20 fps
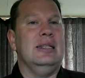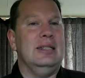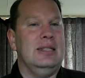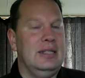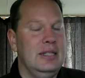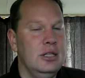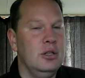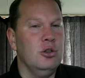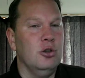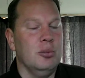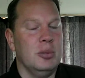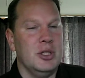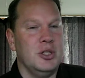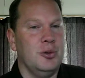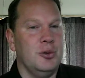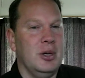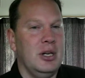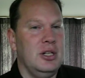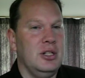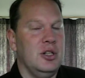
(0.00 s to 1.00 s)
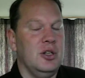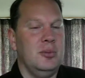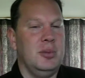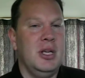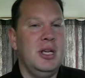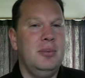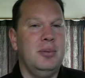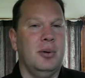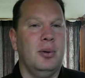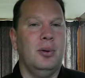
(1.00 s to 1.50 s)
deal between two
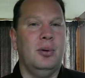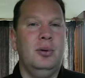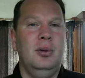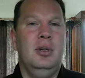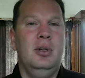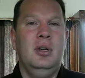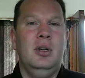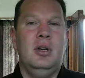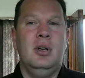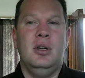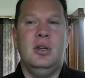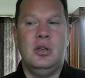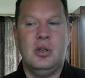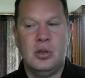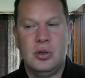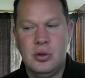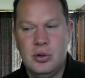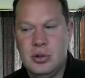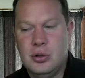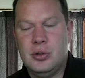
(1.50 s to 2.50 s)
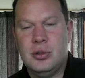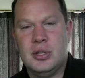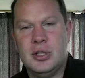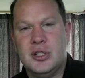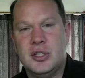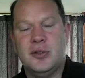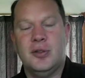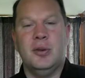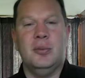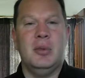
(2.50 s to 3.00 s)
people you do
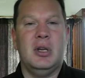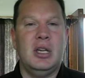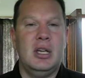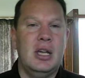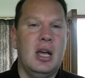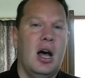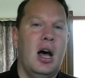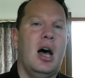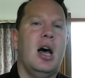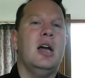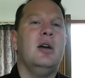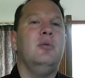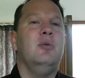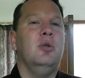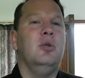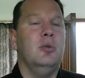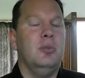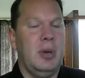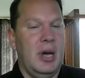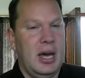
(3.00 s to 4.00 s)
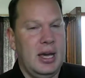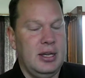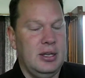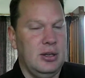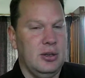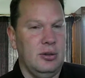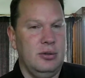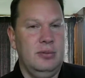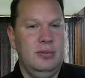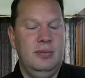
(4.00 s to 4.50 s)
this for me, I will pay
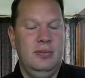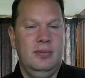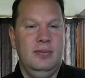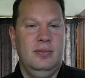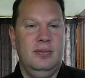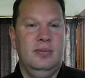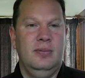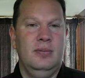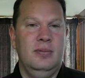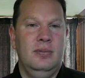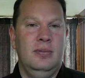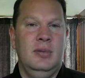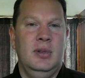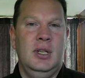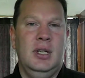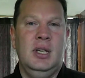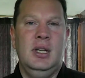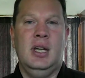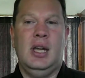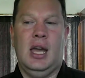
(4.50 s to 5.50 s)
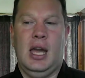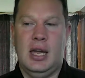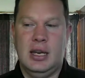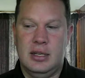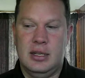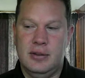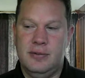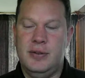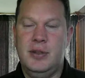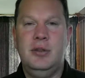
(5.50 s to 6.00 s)
you.
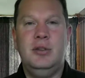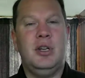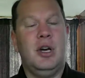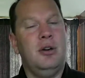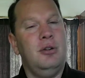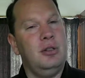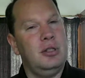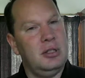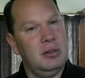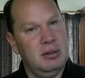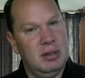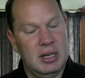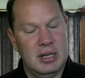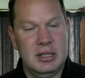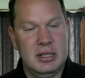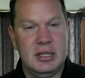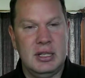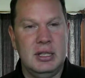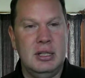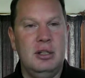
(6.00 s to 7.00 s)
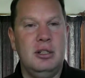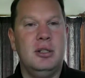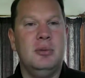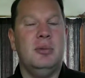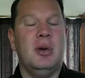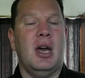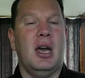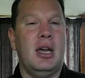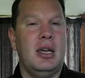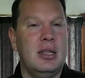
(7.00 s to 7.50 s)
And if you don't continue to
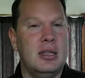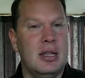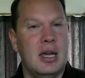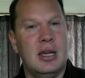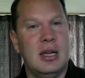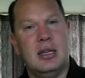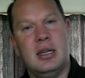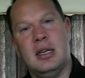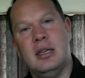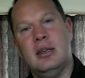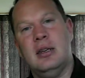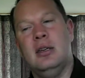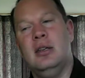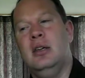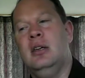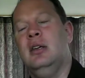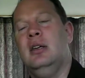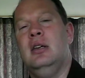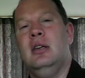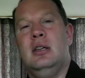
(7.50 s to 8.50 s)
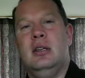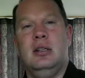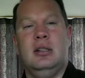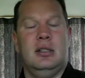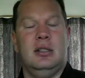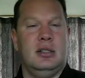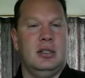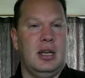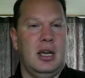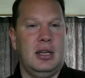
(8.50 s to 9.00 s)
pay, they can
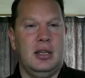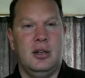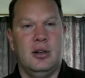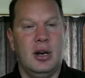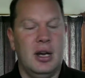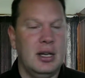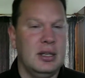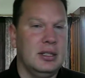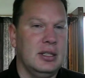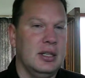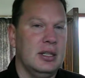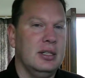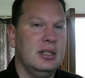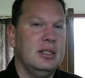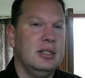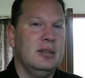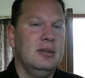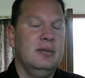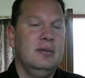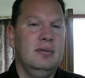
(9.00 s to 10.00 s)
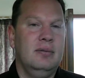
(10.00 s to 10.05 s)
take your assets.